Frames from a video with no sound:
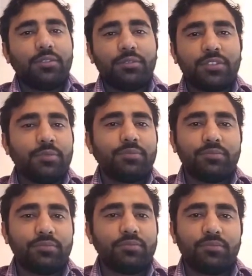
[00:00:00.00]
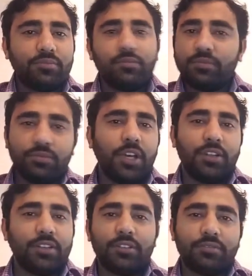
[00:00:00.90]
do some
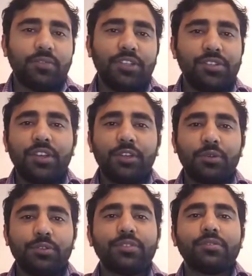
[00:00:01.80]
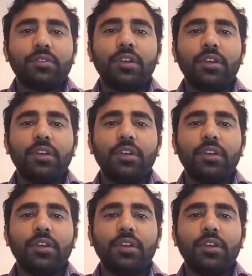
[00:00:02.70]
other engineering roles.